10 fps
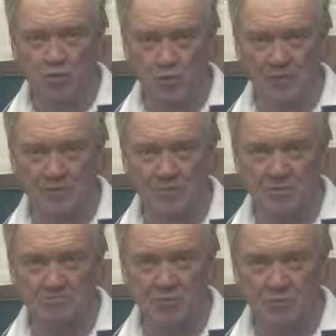
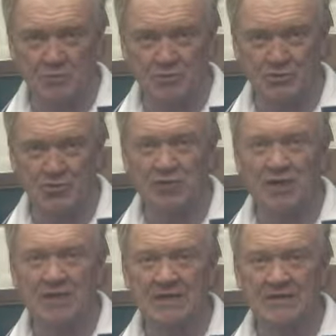Grimm, Bollinger,
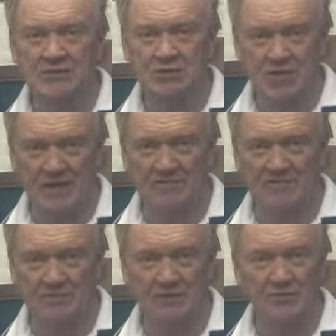and
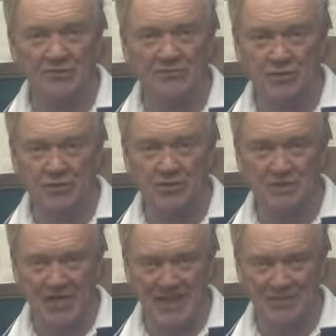Stanfield
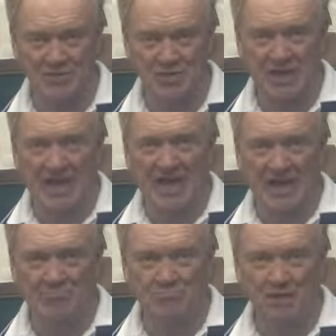voted yes.
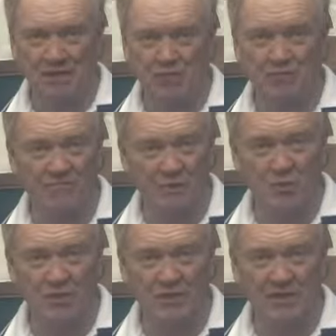Hatmaker
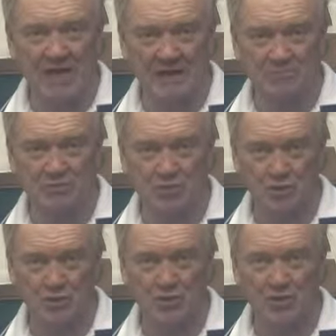voted
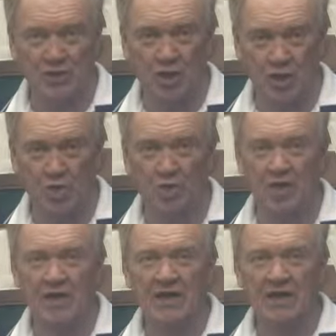absolutely no
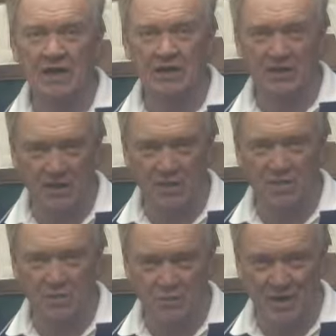and
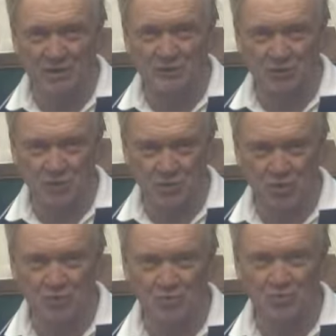let the record
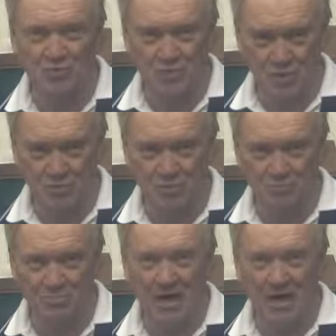show no,